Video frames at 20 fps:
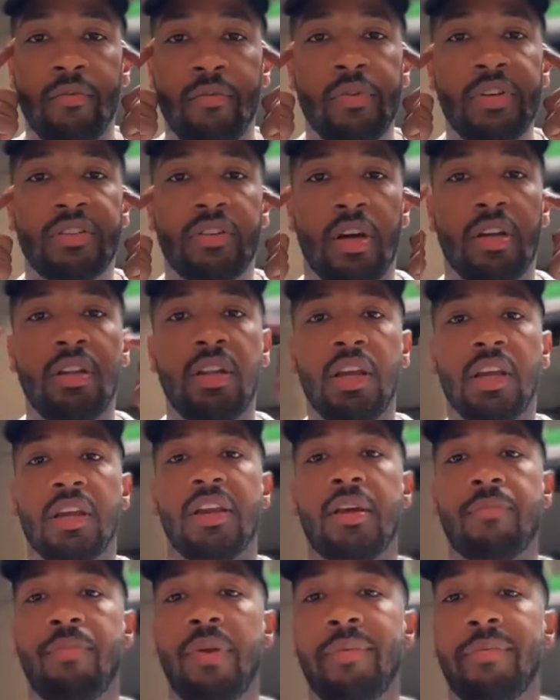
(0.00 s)
and we start
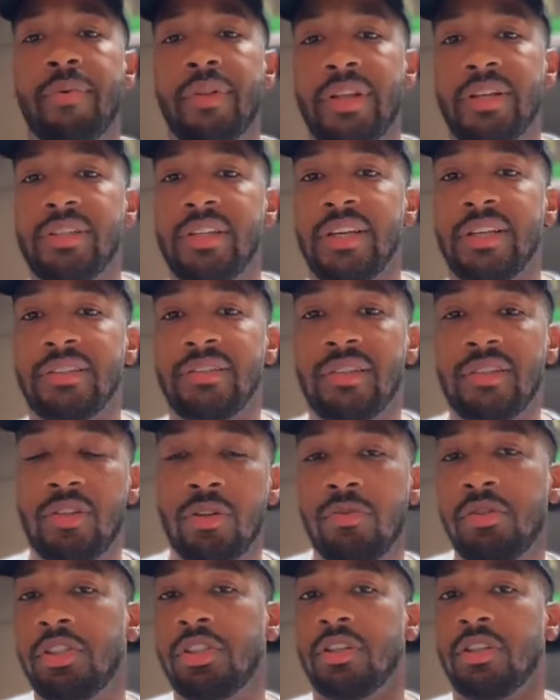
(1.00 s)
looking at people as
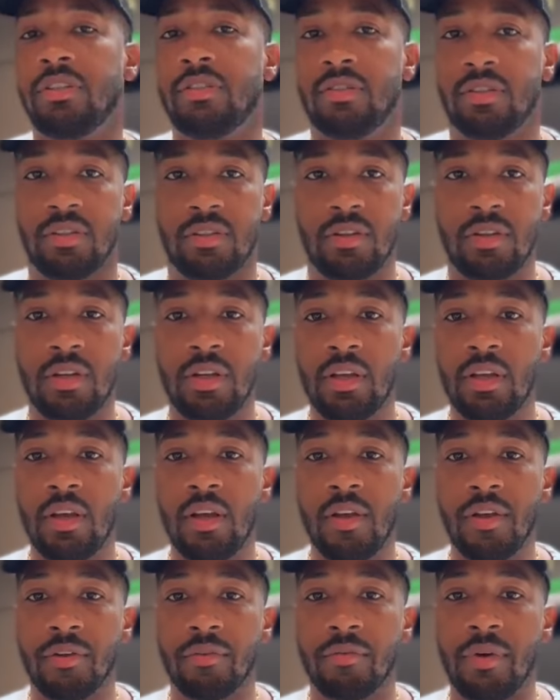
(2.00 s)
institutions,
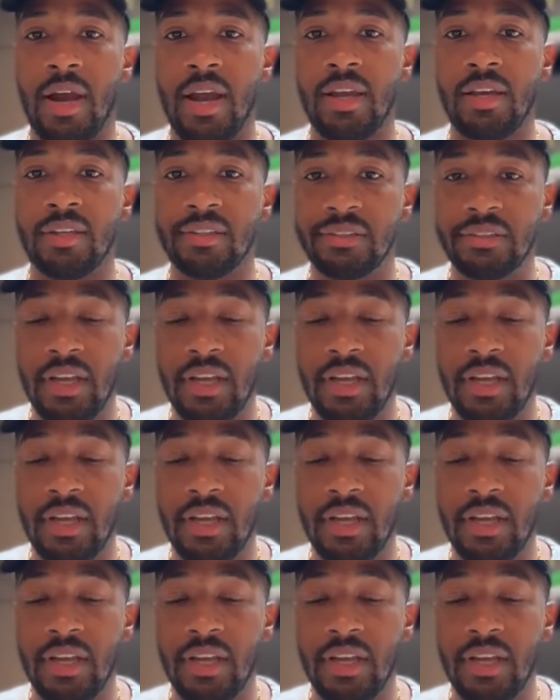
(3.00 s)
right?